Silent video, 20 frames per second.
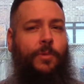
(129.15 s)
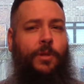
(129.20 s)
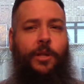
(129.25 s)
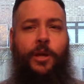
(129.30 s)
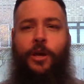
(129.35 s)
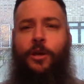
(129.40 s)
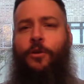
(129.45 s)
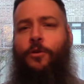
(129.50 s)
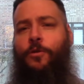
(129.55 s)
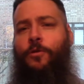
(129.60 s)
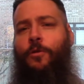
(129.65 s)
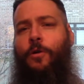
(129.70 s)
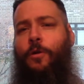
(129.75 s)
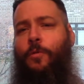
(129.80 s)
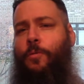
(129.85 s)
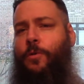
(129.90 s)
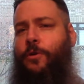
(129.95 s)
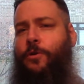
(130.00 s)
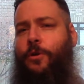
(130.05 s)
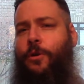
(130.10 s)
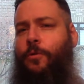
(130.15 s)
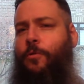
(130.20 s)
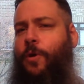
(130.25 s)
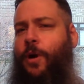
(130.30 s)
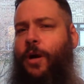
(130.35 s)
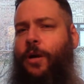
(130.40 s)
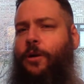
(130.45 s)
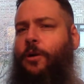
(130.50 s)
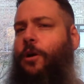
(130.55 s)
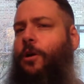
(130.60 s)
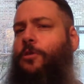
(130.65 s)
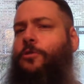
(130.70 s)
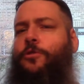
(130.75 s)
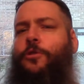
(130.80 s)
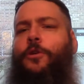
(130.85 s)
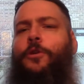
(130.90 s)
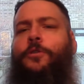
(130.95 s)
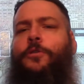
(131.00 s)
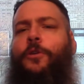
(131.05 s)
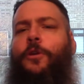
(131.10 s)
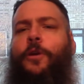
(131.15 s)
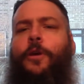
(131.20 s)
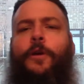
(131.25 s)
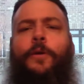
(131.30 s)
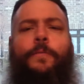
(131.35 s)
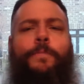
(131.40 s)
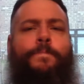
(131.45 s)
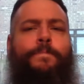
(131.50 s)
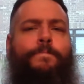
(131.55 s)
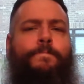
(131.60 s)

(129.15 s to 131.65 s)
Now I know you're all wondering why I called you here today,